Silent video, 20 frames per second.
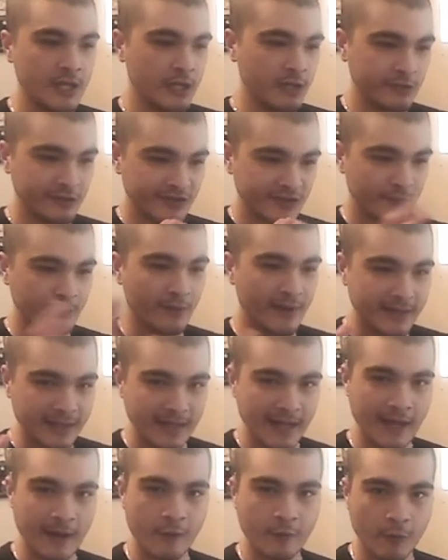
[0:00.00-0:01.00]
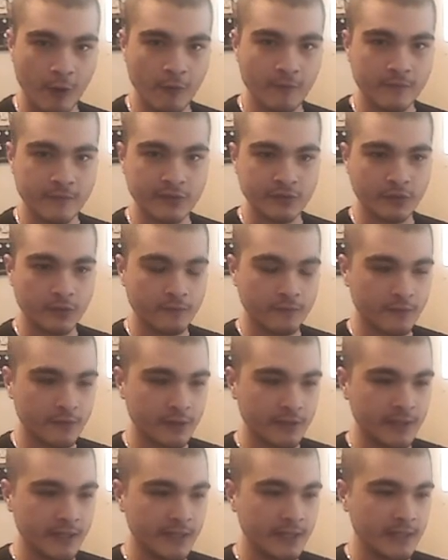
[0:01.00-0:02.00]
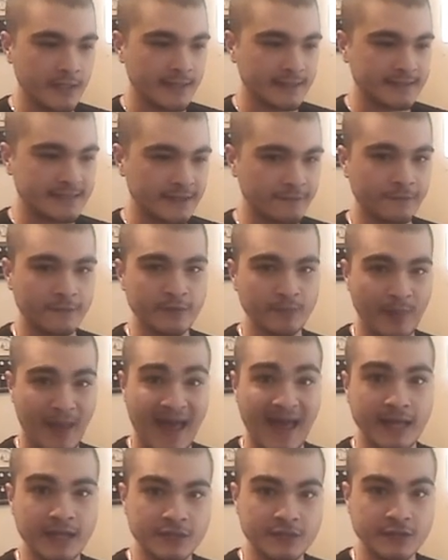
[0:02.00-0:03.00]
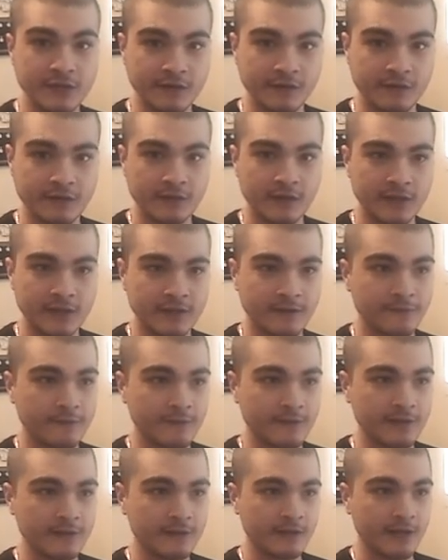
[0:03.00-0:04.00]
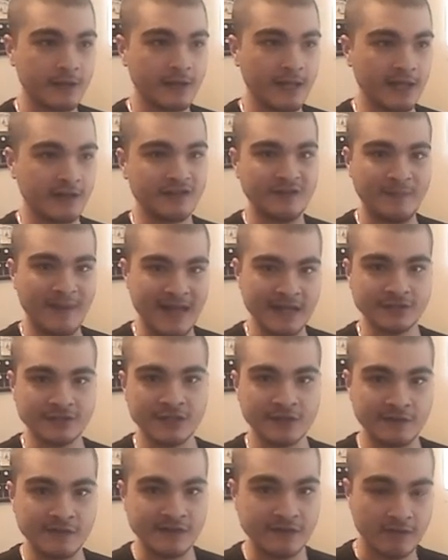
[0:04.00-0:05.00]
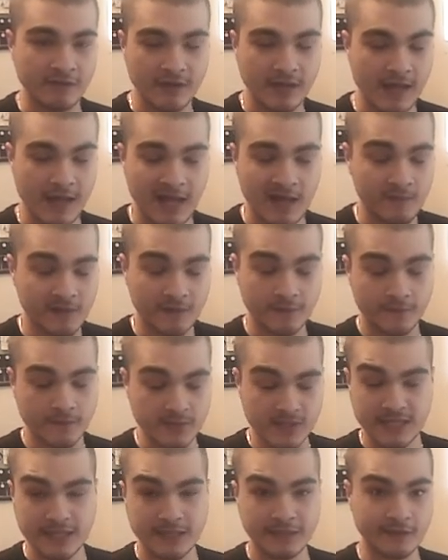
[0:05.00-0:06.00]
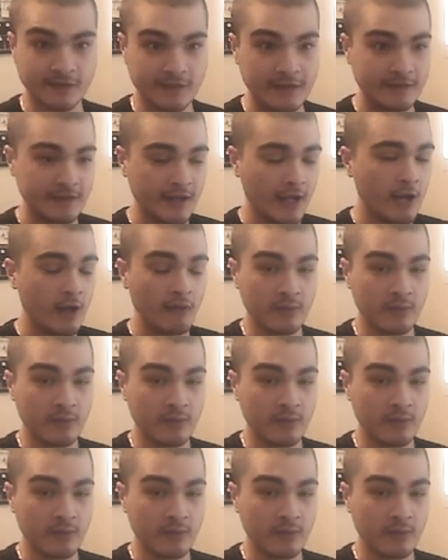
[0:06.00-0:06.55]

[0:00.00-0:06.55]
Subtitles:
You spread it out over different packages, different expansions of the game, different DLCs,